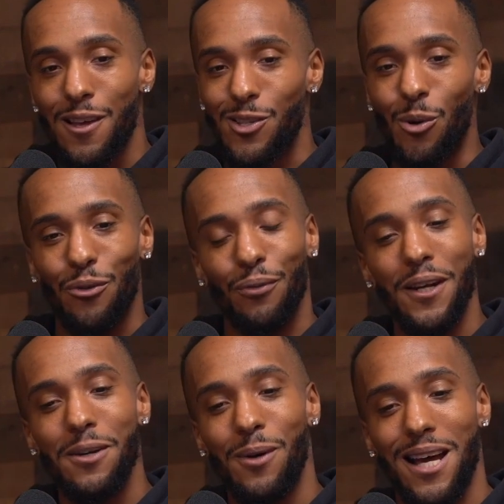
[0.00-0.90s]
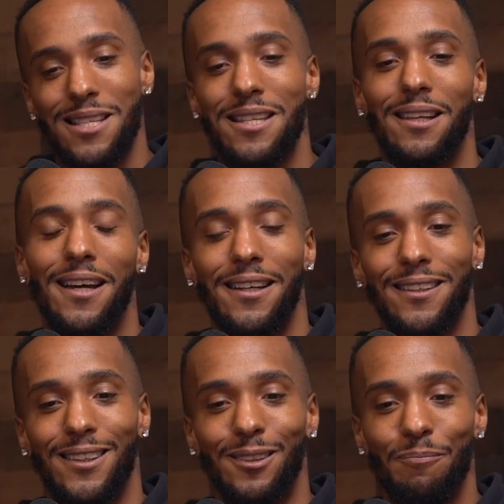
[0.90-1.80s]
So it was funny when I see
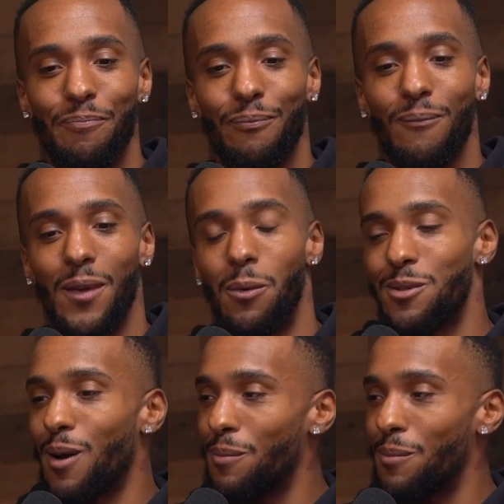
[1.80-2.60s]
what's